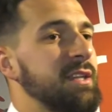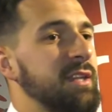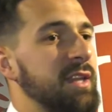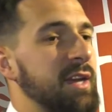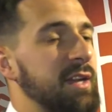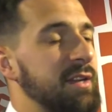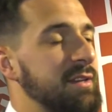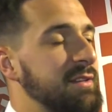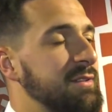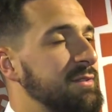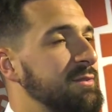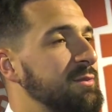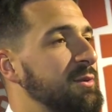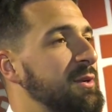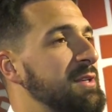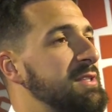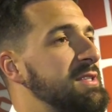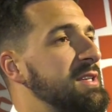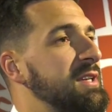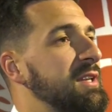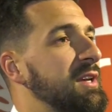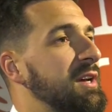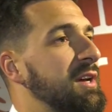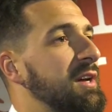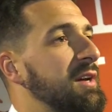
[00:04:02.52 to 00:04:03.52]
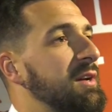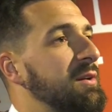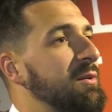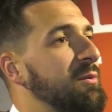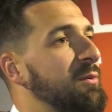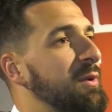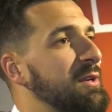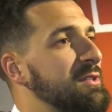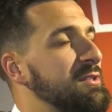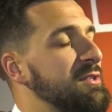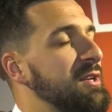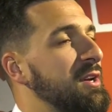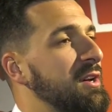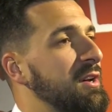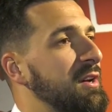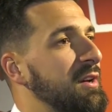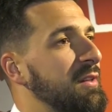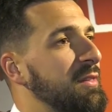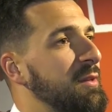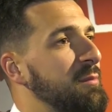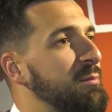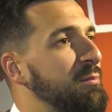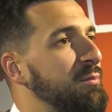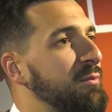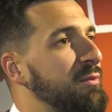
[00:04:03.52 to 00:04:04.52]
and then we'll see what
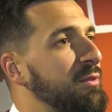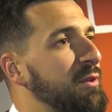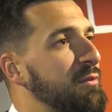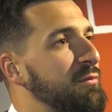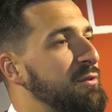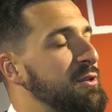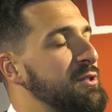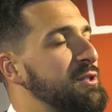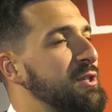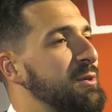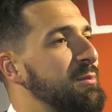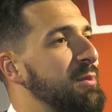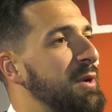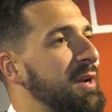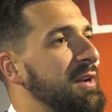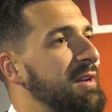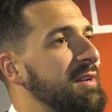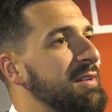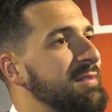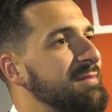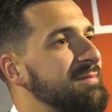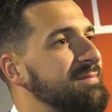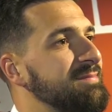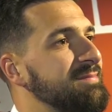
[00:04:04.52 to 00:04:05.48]
the future bring.